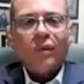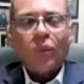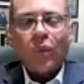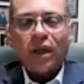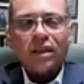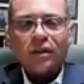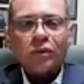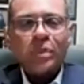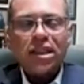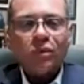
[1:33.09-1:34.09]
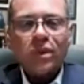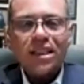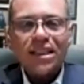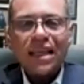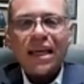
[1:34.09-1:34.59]
especially when the
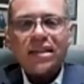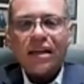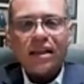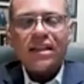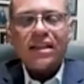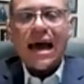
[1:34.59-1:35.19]
stakes are this high.